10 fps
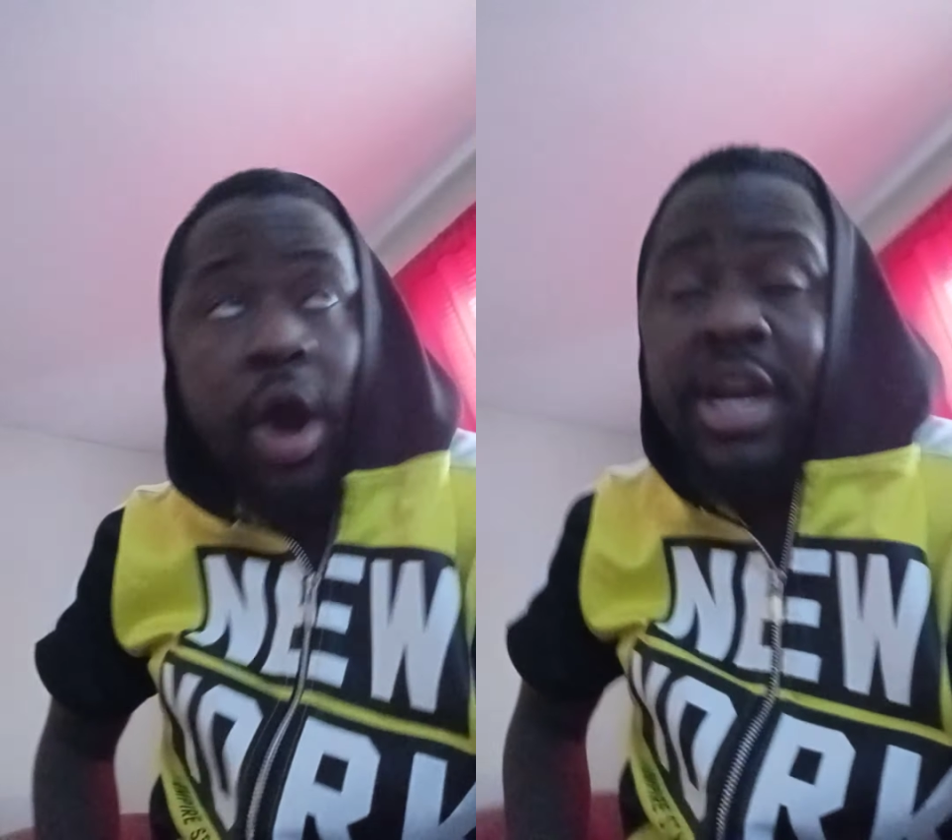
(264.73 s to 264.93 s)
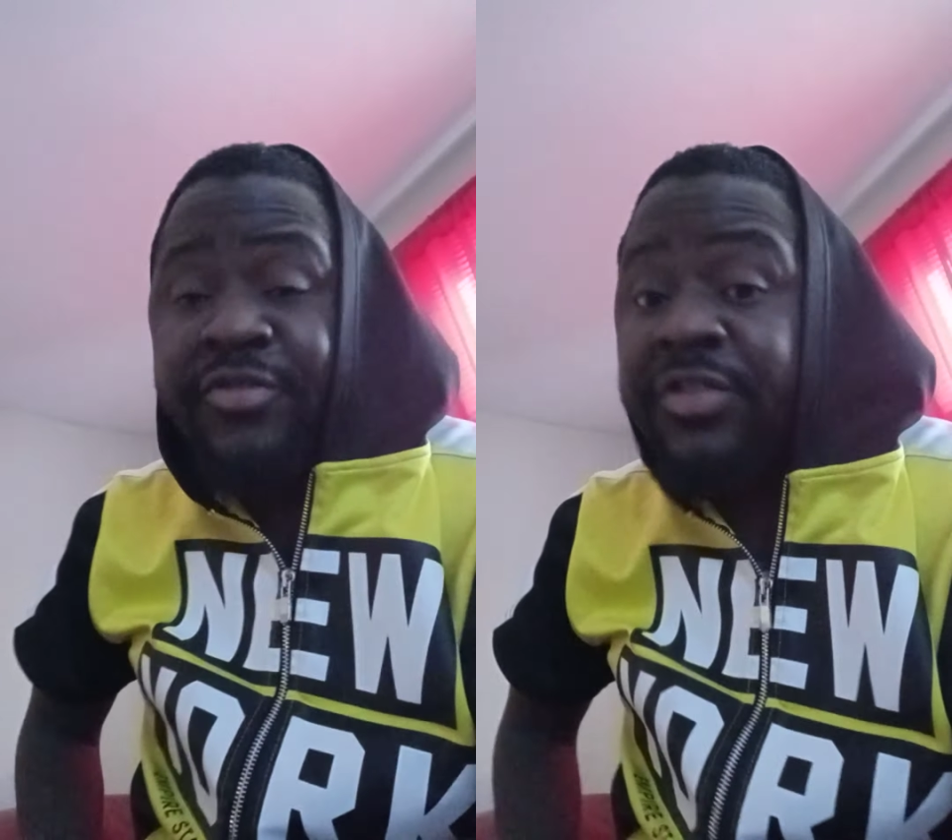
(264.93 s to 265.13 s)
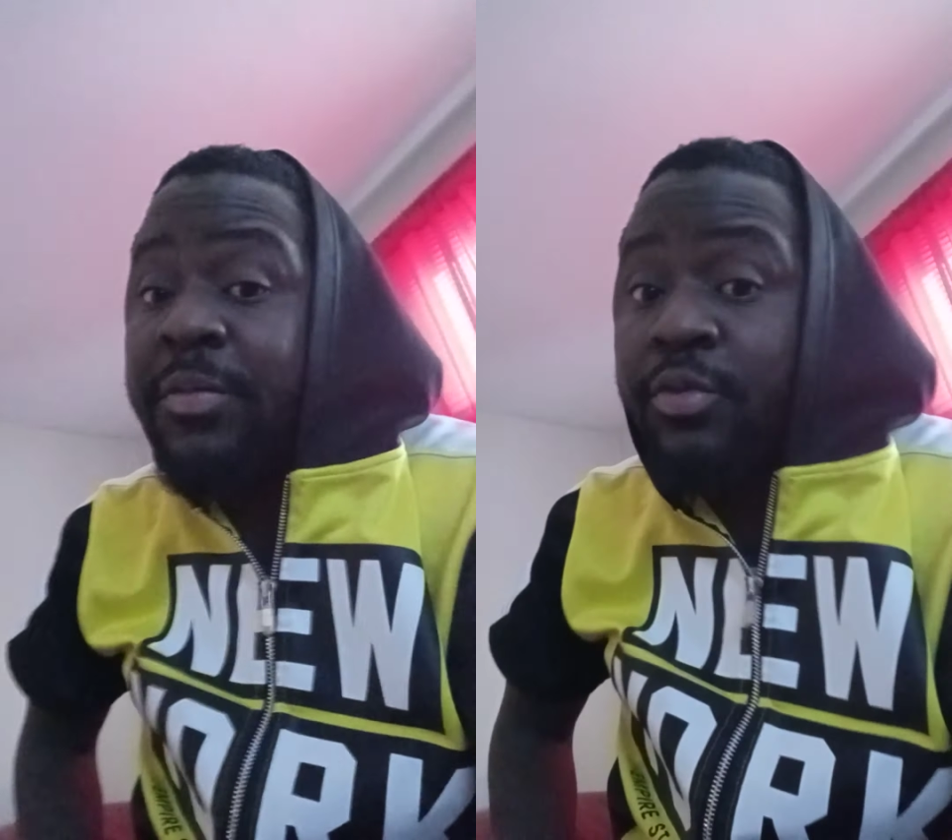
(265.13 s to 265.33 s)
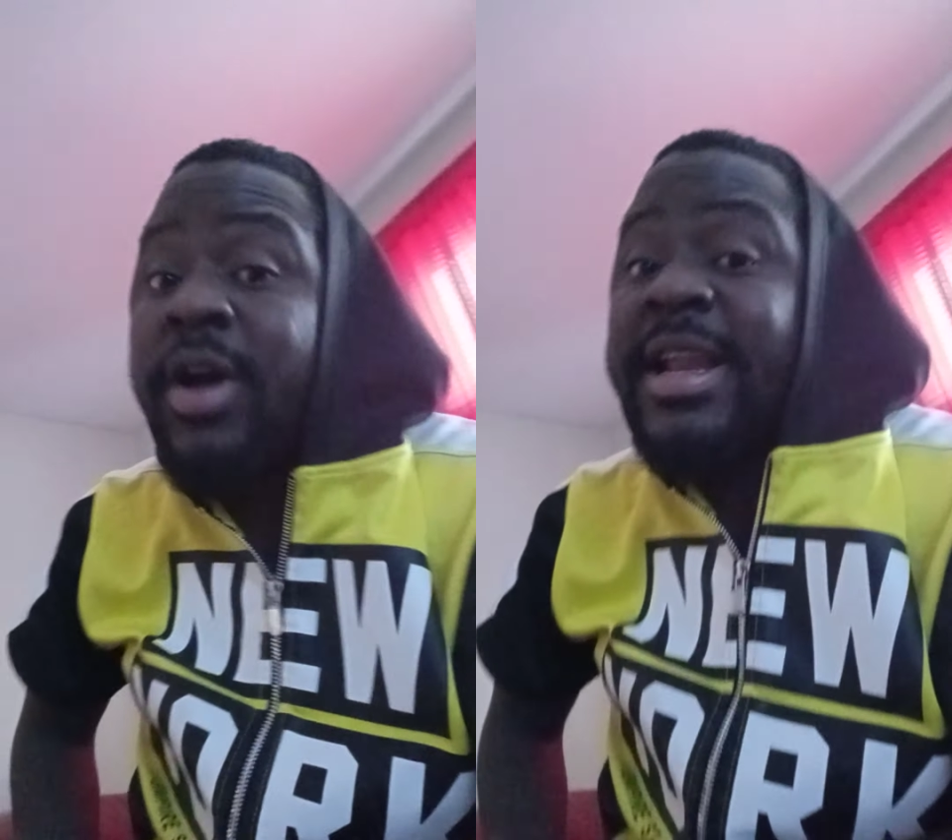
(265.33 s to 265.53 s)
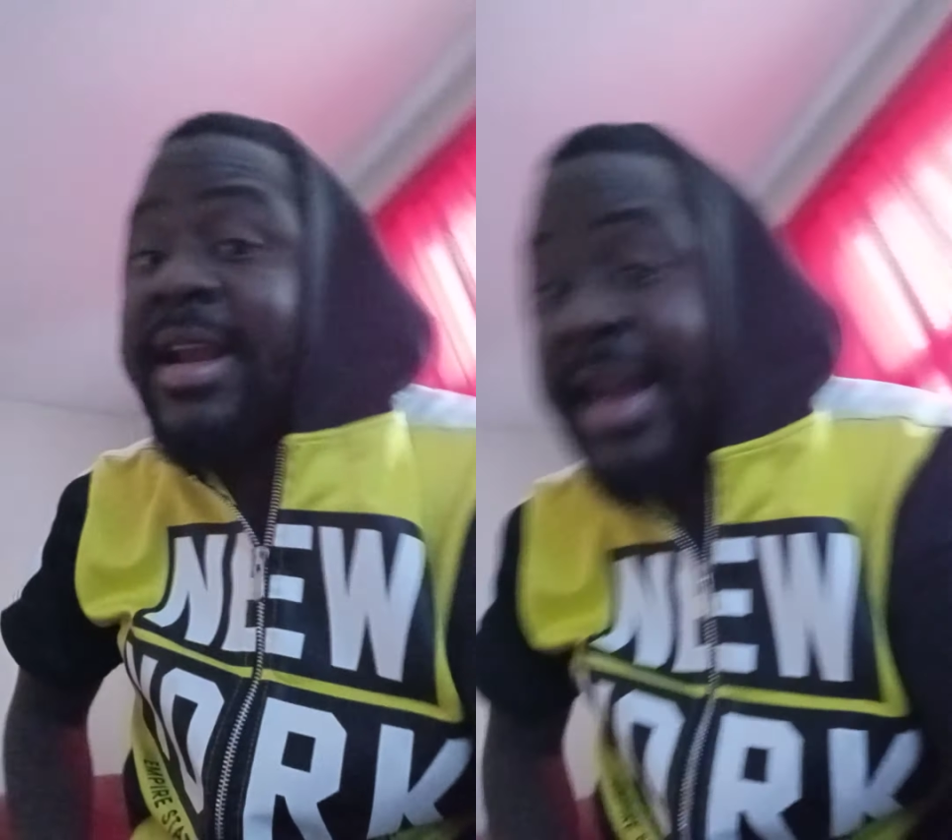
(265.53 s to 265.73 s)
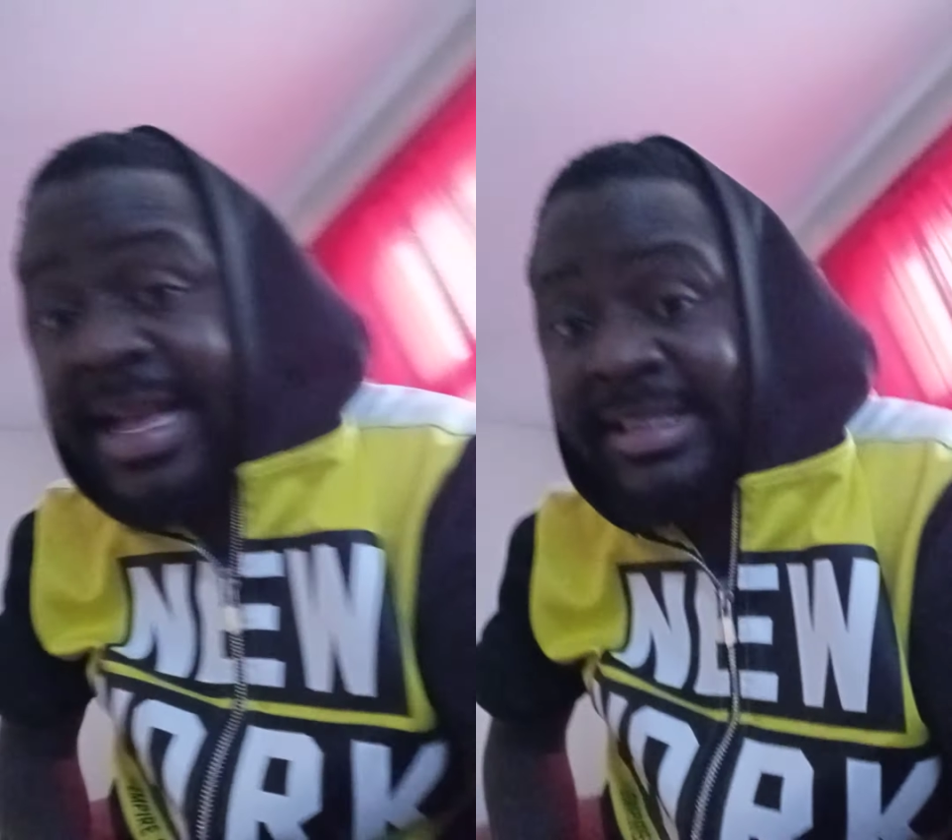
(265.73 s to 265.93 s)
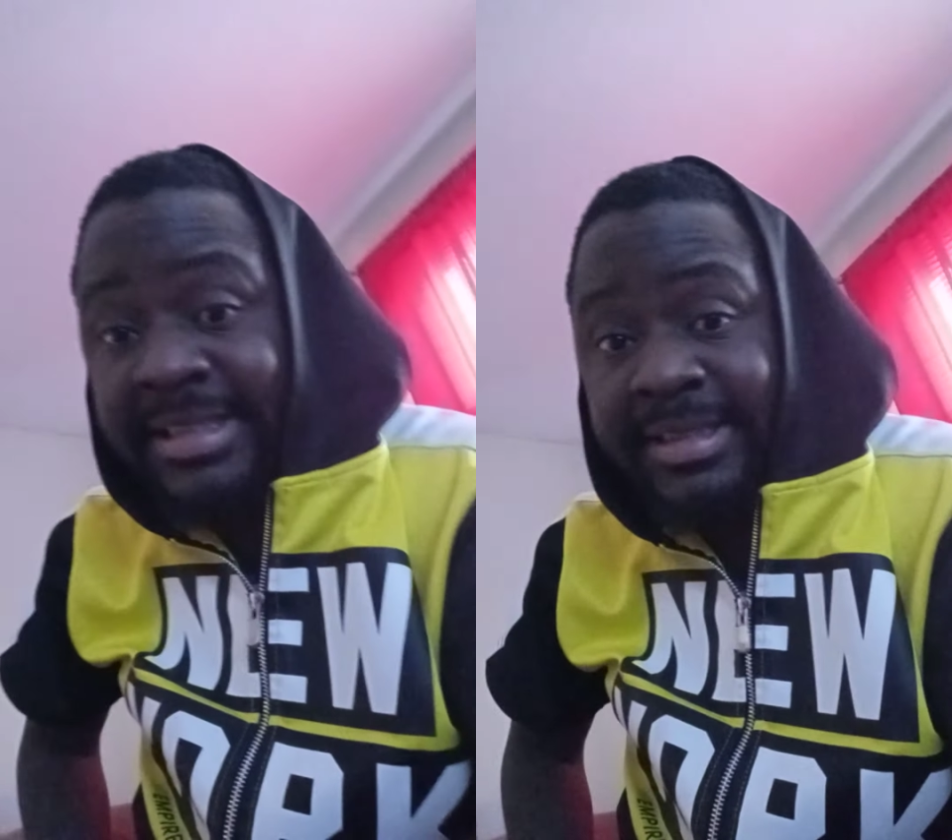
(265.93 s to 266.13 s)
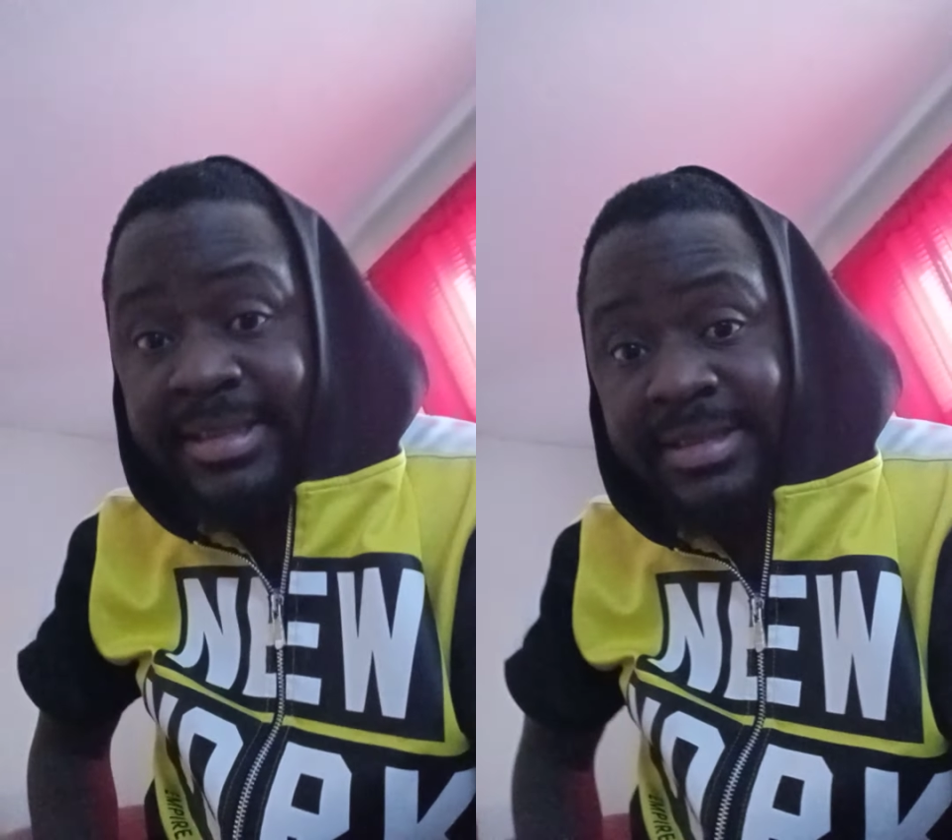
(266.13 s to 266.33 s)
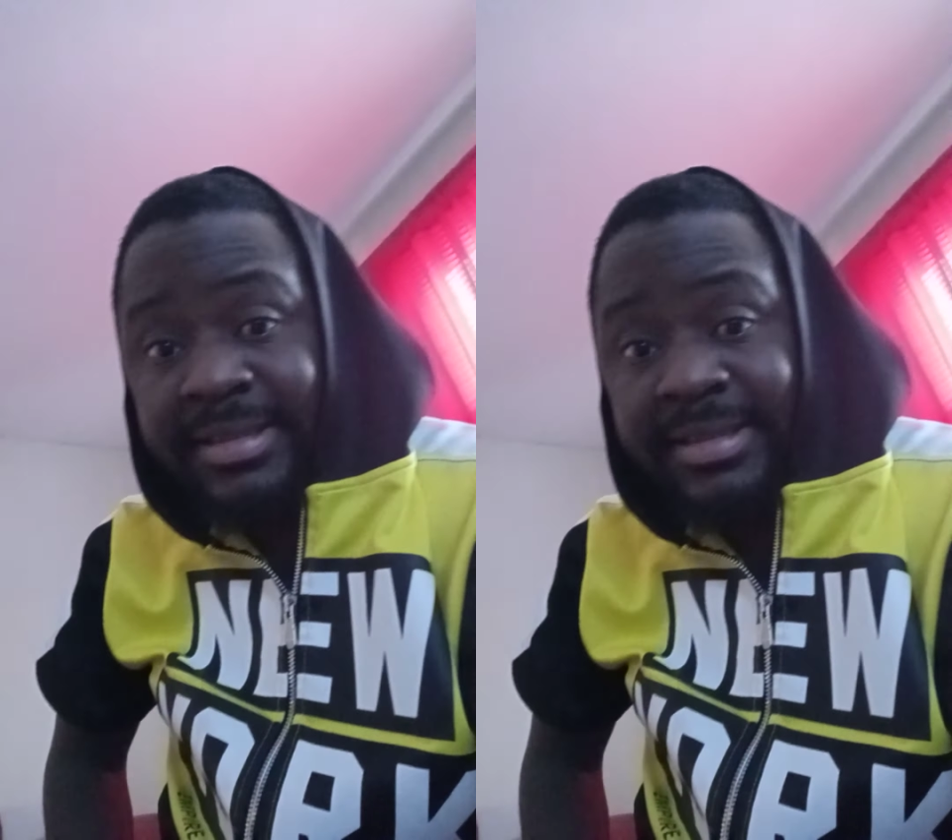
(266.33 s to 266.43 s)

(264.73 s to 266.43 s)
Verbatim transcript: all the 50 people, the lazy.